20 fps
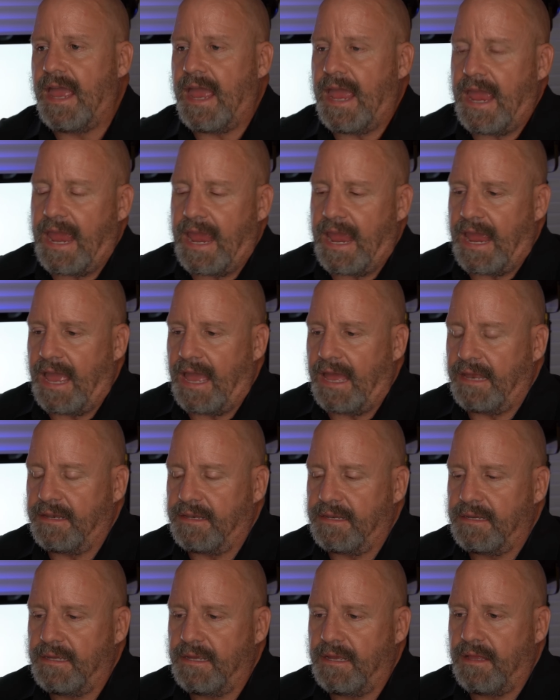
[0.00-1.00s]
And
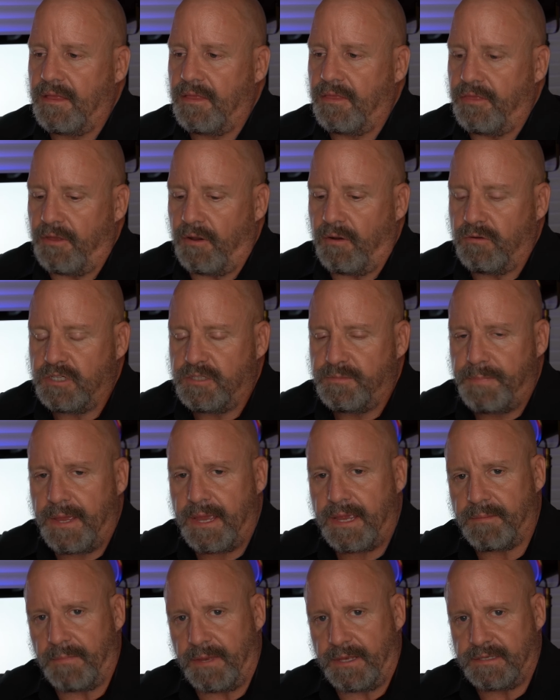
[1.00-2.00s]
those
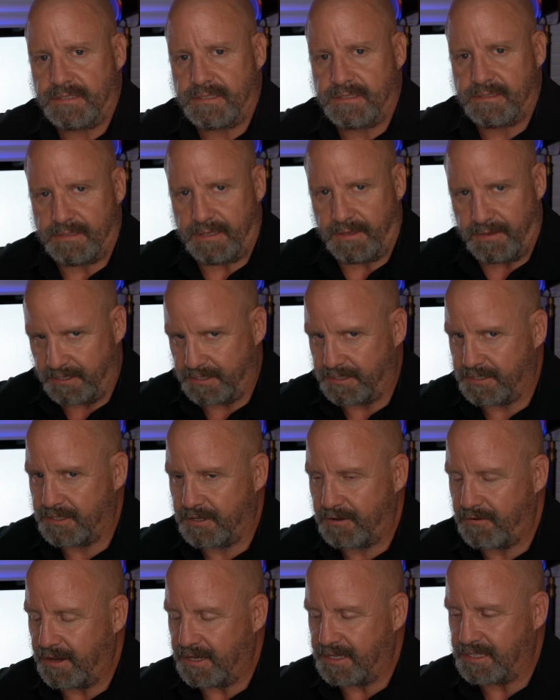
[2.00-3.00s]
pigments, and this is the
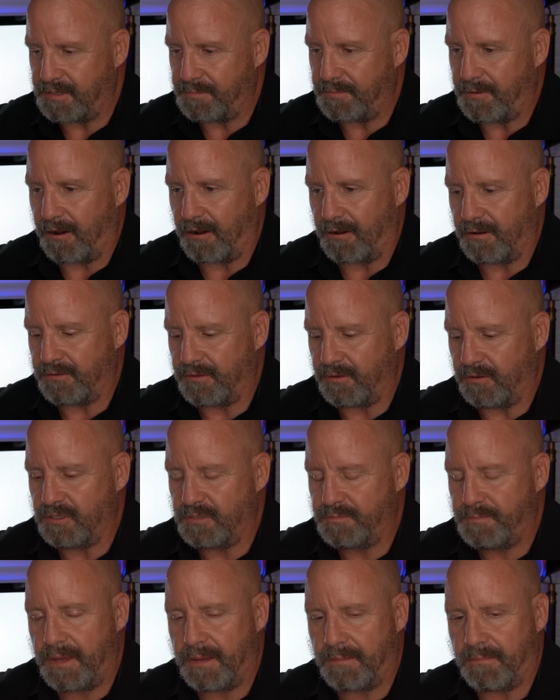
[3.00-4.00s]
crazy part, those
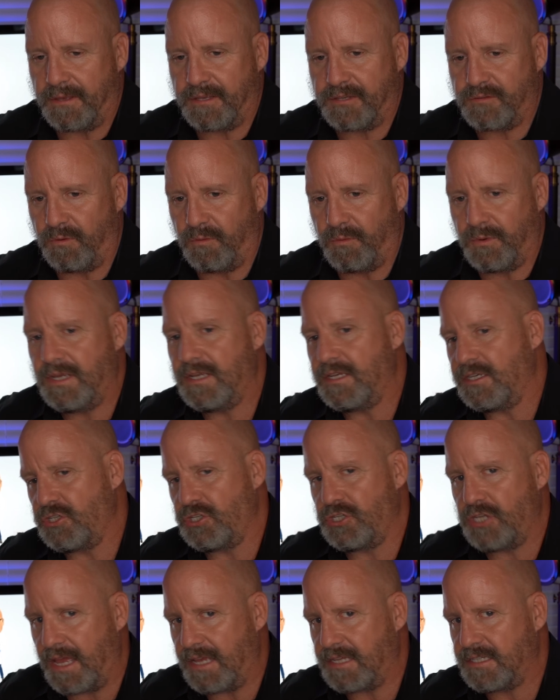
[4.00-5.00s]
pigments, when we
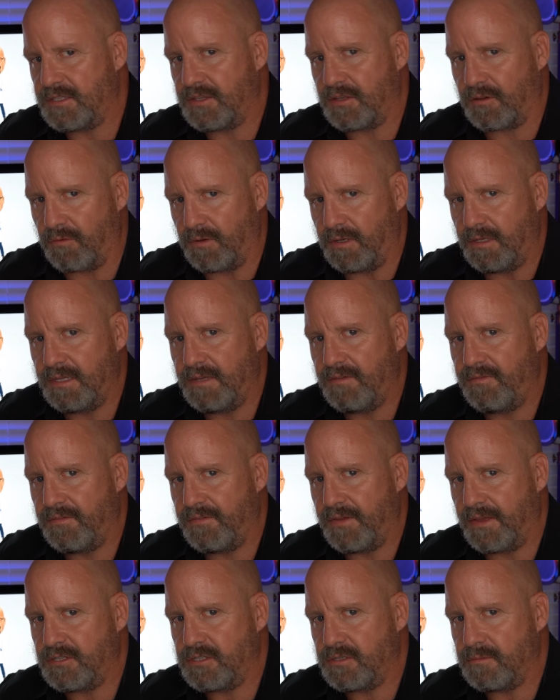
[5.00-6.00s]
ingest the green leafy
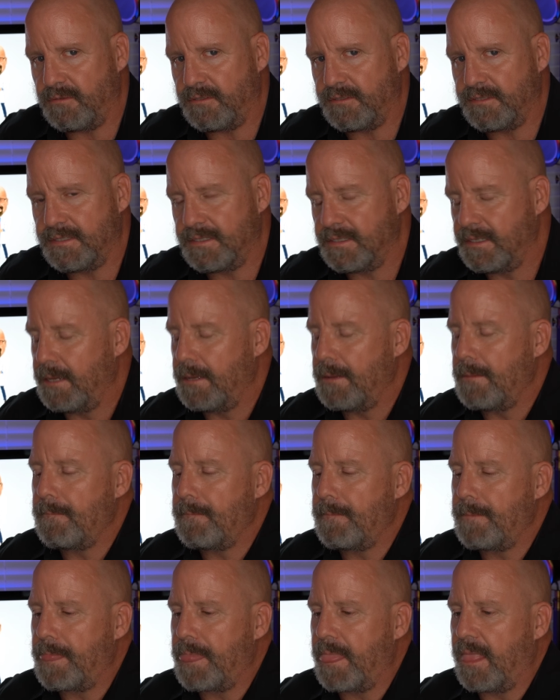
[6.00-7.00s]
vegetables,
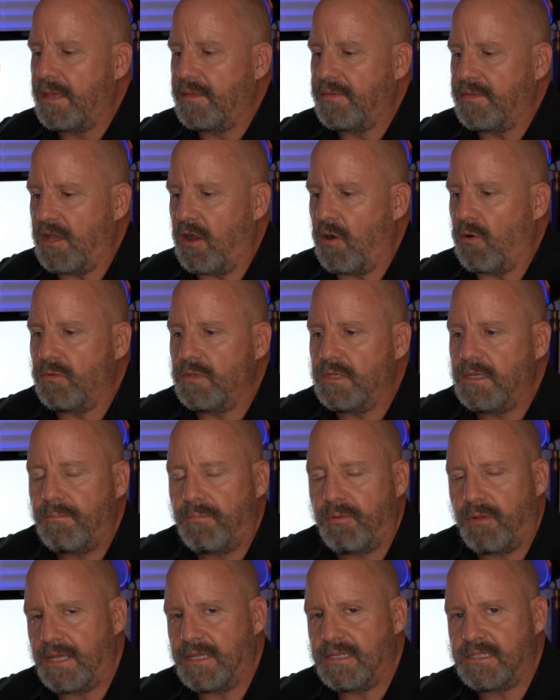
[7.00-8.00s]
the only
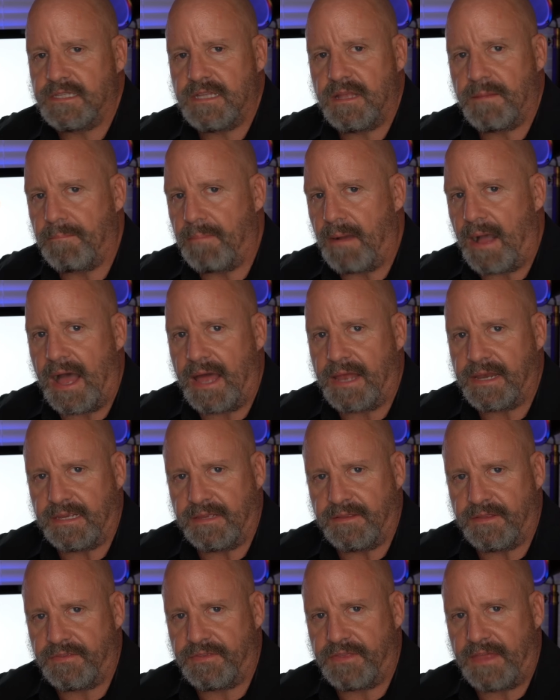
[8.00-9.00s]
place in the body
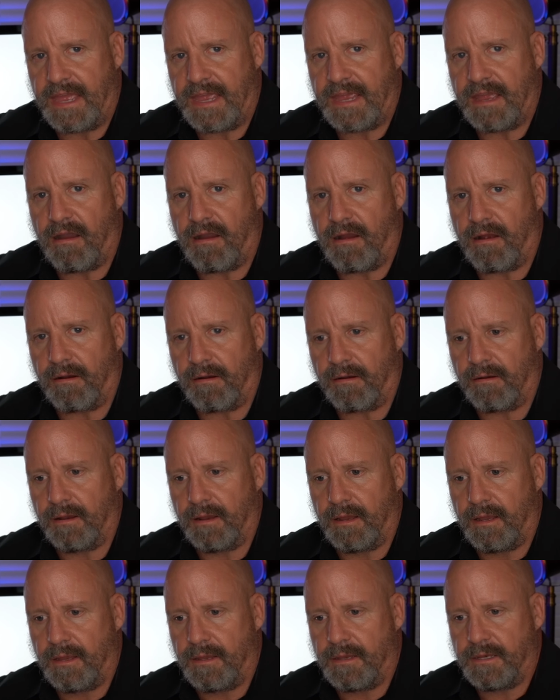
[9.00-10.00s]
that they are
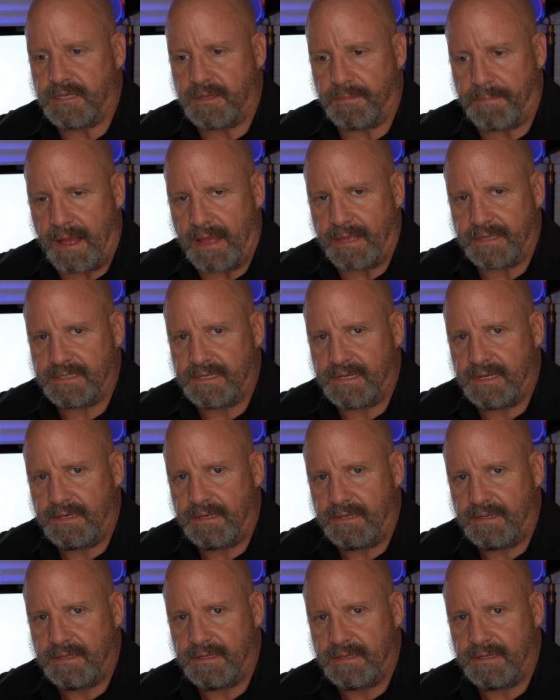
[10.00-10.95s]
deposited